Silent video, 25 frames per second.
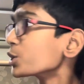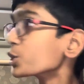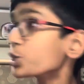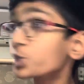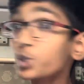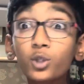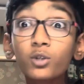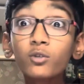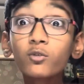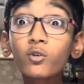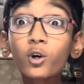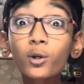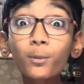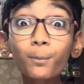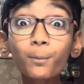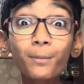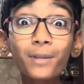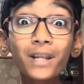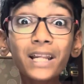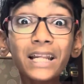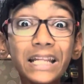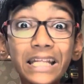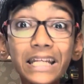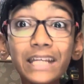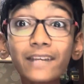You won't
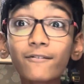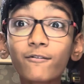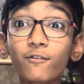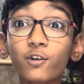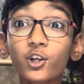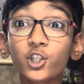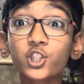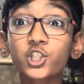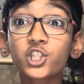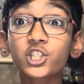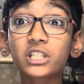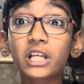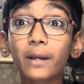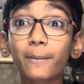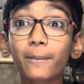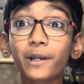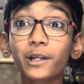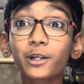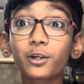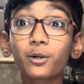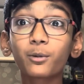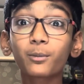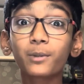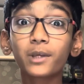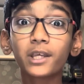believe what just
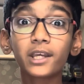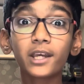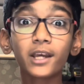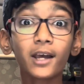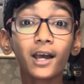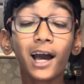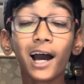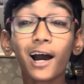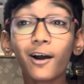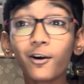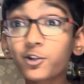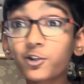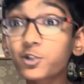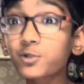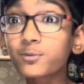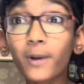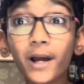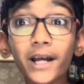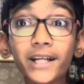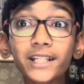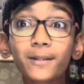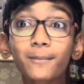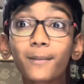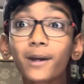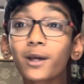happened to me. I was
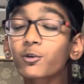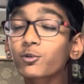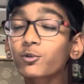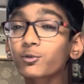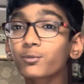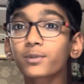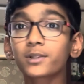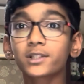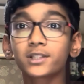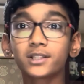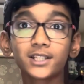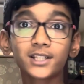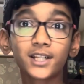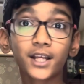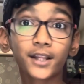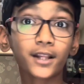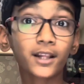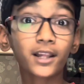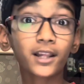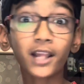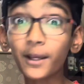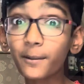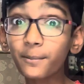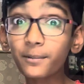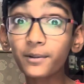minding my own business at the
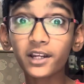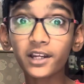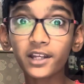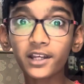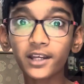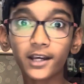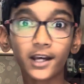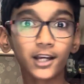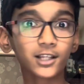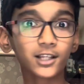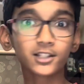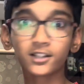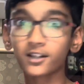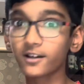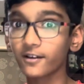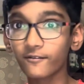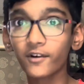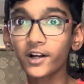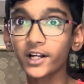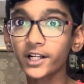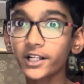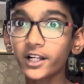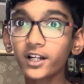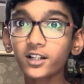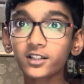library, as
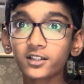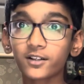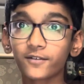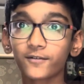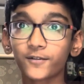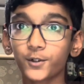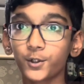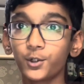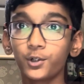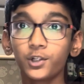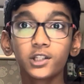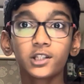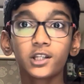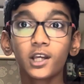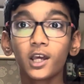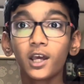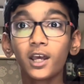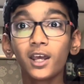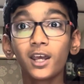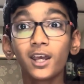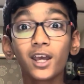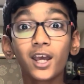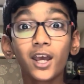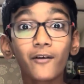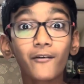one does, of course,
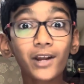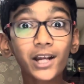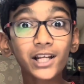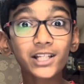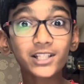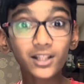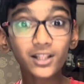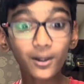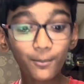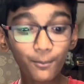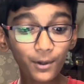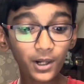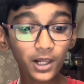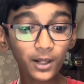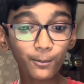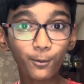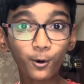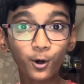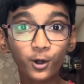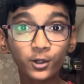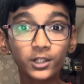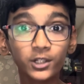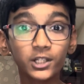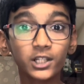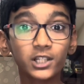when I stumbled
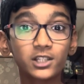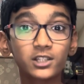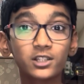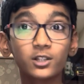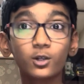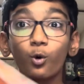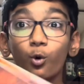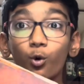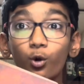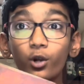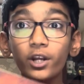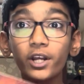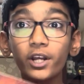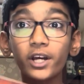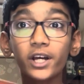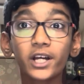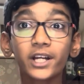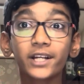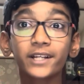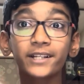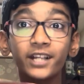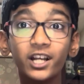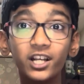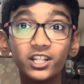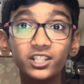upon this old,
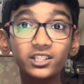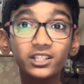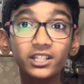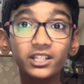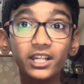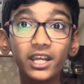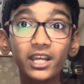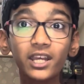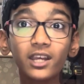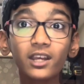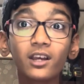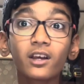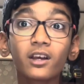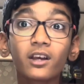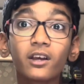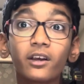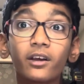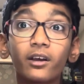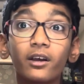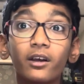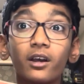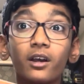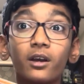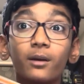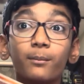dusty
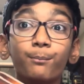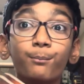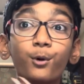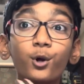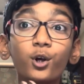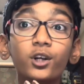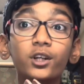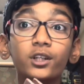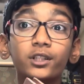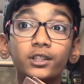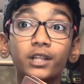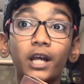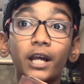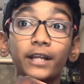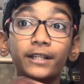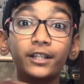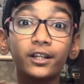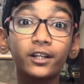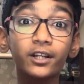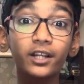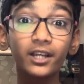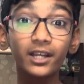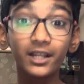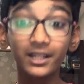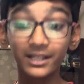book
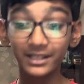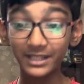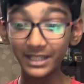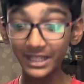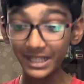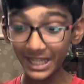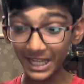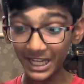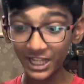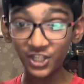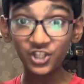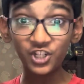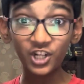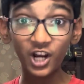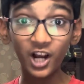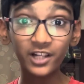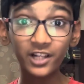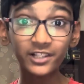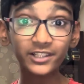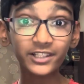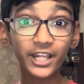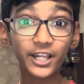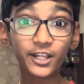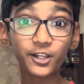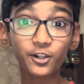titled The
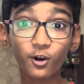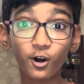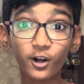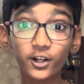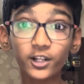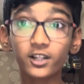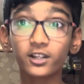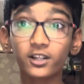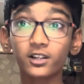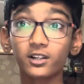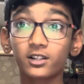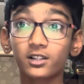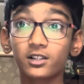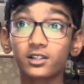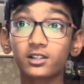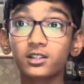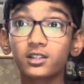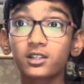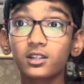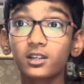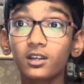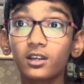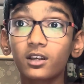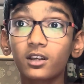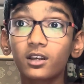Enchanted Chronicles.